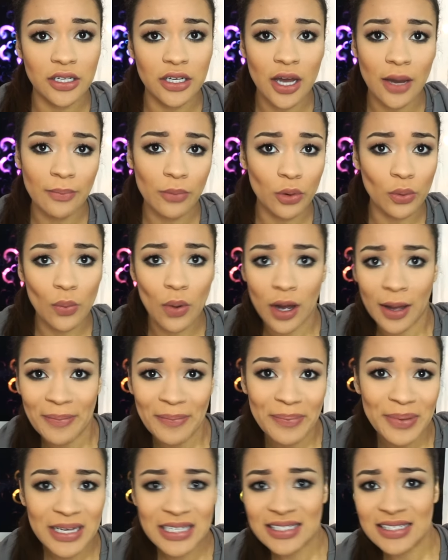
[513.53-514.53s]
number
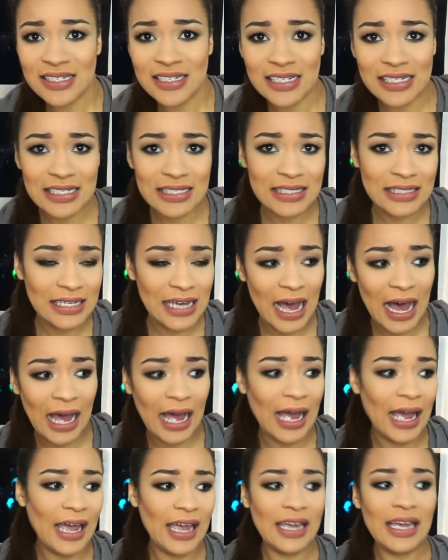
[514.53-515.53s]
one business
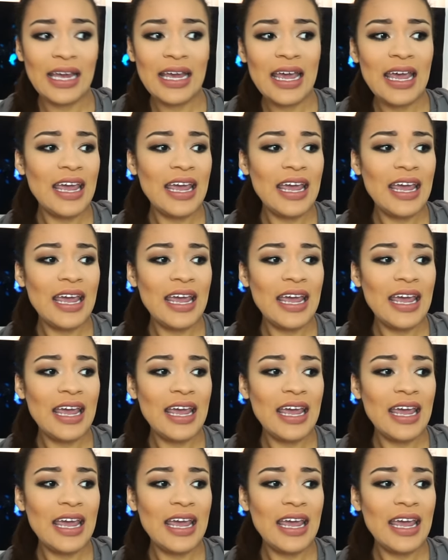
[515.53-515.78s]
guy